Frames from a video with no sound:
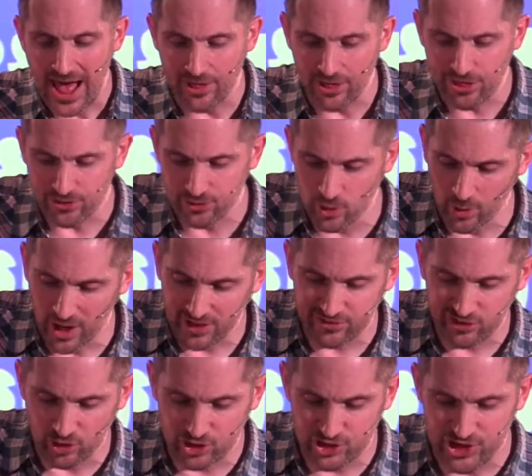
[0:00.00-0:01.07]
and through
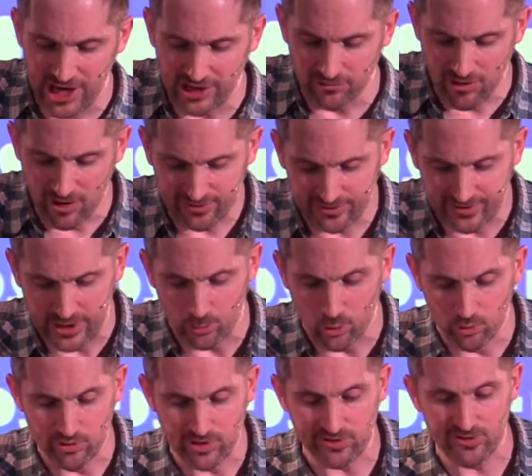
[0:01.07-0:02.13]
us, your generosity
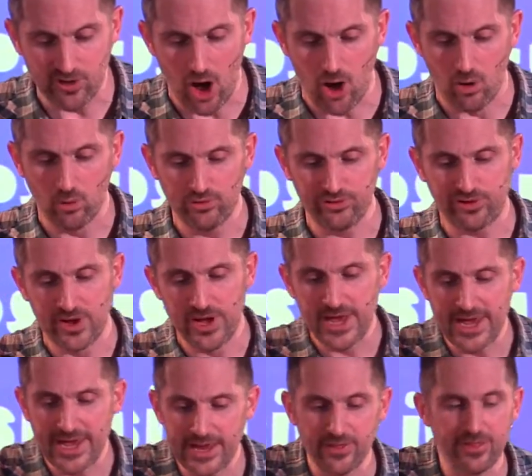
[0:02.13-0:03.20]
will result
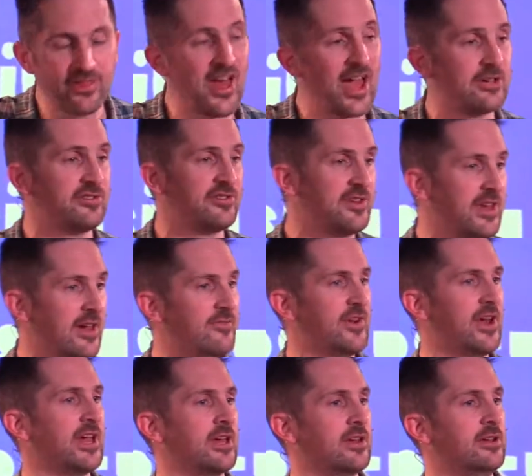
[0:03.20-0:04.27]
in
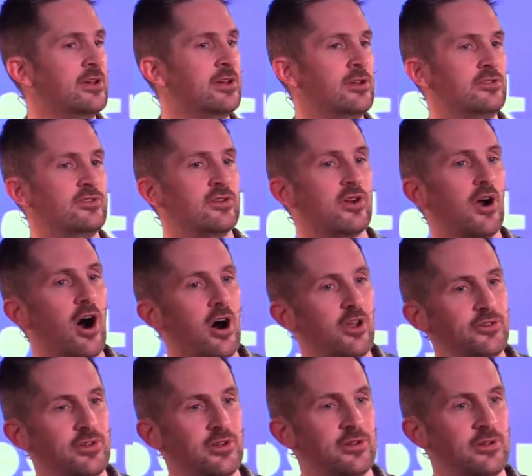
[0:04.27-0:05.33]
thanksgiving to
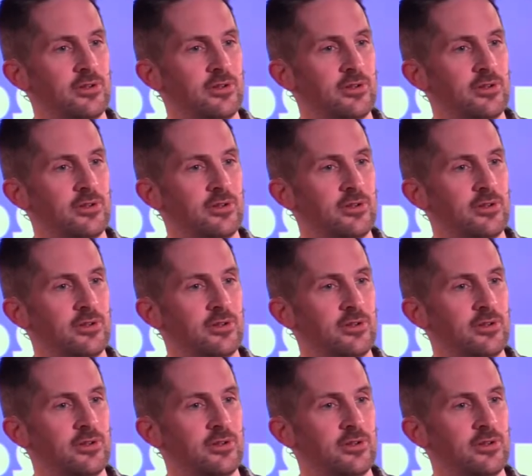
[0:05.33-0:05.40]
God.